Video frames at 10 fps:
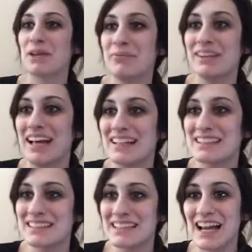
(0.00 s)
But
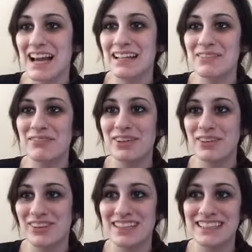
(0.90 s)
that's kind of the
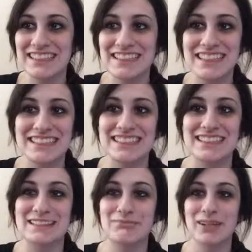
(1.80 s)
craziness
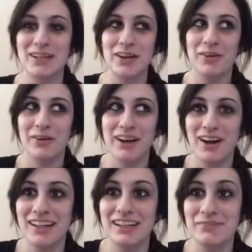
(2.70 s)
that's been going
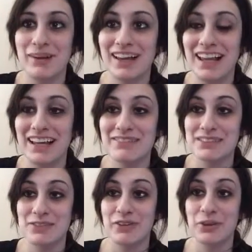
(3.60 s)
on in my life
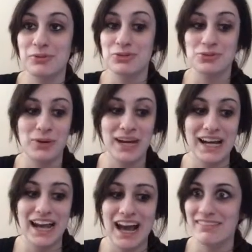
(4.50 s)
so far, which is
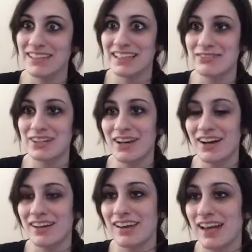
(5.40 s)
why I haven't even
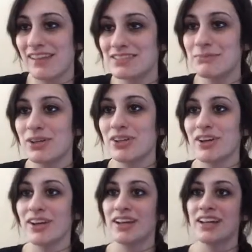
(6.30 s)
I have some
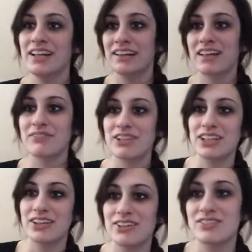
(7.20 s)
other like
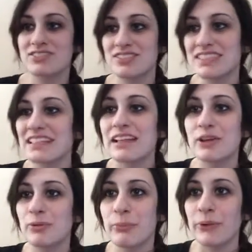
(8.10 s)
videos, just
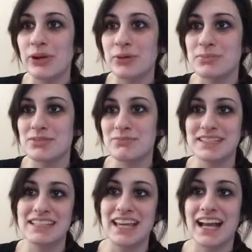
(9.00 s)
little blurbs of me
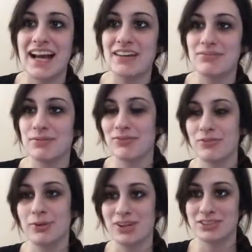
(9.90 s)
saying hi from
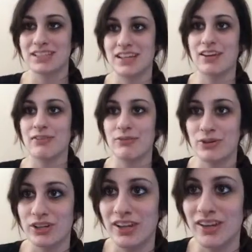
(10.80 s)
different parts in
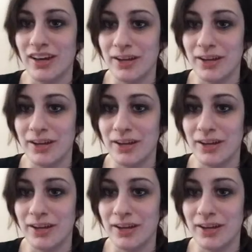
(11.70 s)
California.